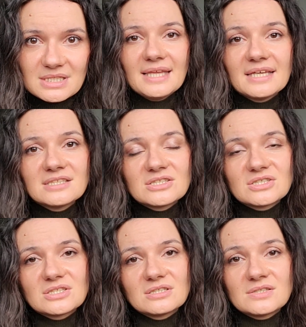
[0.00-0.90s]

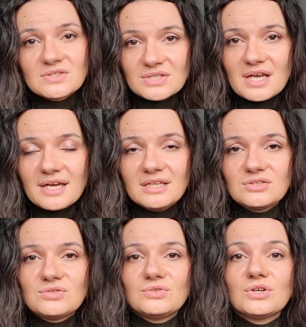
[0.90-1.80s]
that's a sign
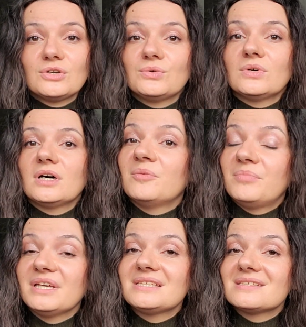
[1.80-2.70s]
to go a
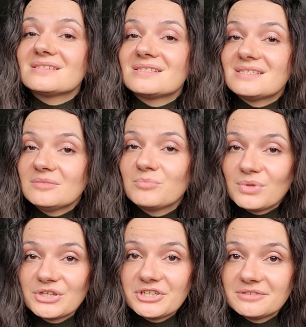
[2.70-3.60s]
bit
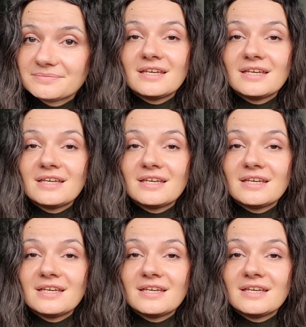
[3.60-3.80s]
simpler.